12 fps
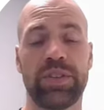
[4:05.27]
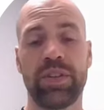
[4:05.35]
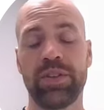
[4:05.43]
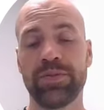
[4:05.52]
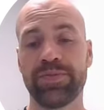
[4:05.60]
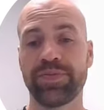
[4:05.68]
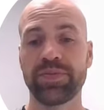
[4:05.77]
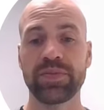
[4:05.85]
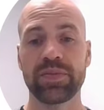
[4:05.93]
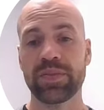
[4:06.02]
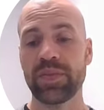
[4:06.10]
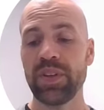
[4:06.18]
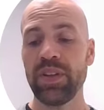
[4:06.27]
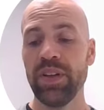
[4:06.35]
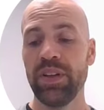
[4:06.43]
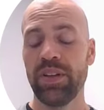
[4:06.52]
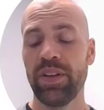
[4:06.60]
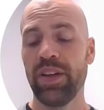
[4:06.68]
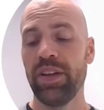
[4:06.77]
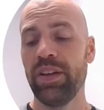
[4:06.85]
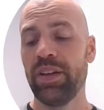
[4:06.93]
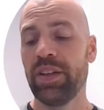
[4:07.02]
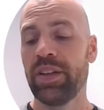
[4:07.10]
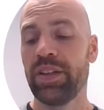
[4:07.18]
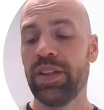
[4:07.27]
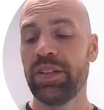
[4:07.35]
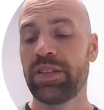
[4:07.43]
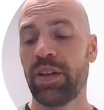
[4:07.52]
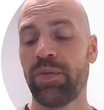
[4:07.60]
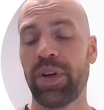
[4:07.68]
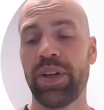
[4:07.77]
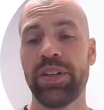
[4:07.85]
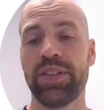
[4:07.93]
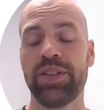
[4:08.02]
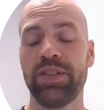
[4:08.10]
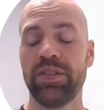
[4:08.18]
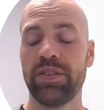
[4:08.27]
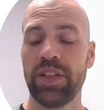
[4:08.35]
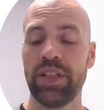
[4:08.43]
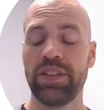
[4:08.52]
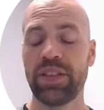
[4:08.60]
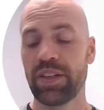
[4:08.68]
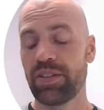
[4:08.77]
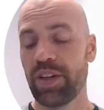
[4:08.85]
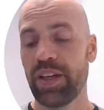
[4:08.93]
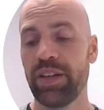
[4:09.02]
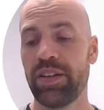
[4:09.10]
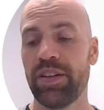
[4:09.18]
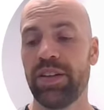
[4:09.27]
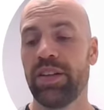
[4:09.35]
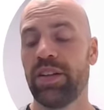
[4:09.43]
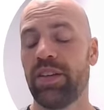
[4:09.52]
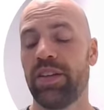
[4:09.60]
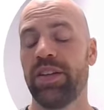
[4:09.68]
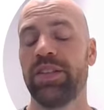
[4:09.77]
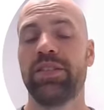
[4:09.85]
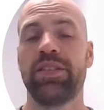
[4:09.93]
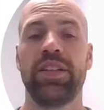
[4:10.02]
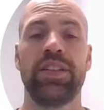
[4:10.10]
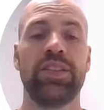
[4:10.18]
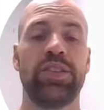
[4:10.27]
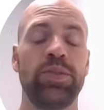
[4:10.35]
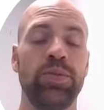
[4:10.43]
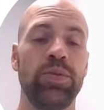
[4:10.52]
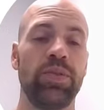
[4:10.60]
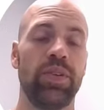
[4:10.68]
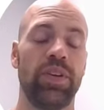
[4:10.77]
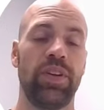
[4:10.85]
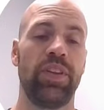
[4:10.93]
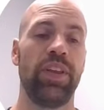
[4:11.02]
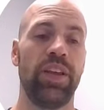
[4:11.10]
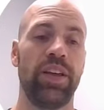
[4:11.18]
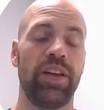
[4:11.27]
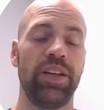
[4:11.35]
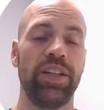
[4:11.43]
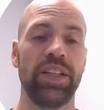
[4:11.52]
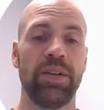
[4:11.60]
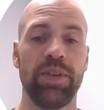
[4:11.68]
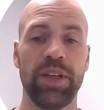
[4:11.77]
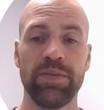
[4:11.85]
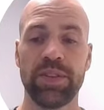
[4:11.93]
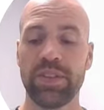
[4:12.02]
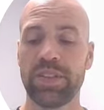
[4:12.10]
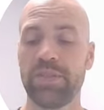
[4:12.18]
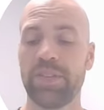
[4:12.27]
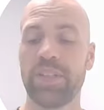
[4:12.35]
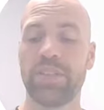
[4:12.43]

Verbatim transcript: So they need somebody to integrate this into their EWM system.